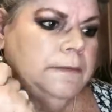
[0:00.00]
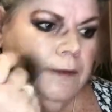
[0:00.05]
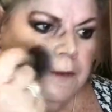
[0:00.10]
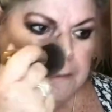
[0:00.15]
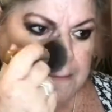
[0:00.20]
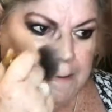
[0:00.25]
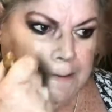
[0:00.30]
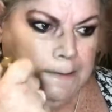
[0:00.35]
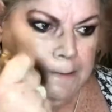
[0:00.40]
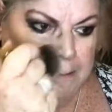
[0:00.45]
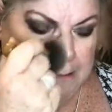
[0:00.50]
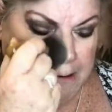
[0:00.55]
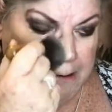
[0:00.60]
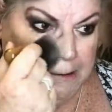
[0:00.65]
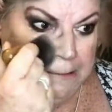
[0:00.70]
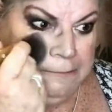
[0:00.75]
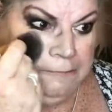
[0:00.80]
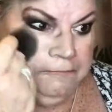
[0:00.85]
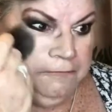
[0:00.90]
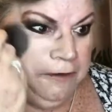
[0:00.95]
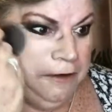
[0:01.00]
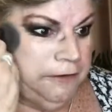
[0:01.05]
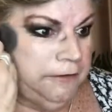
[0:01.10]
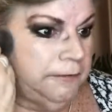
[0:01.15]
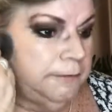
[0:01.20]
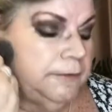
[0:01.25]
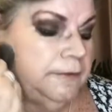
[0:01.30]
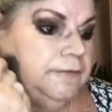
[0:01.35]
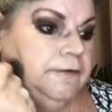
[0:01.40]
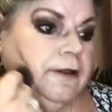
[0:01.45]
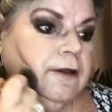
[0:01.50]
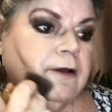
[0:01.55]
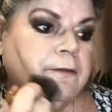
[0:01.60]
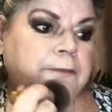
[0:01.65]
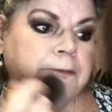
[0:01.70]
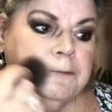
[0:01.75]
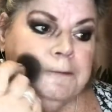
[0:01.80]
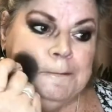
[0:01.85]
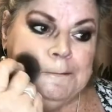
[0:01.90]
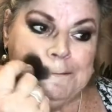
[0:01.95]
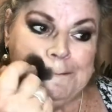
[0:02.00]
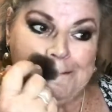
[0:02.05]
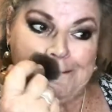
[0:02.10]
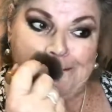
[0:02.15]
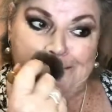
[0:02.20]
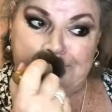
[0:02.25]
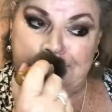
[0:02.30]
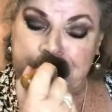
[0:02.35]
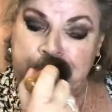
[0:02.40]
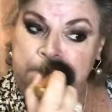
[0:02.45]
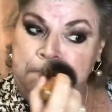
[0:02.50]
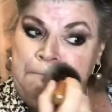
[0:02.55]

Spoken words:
I don't look like the Phantom of the Opera at all.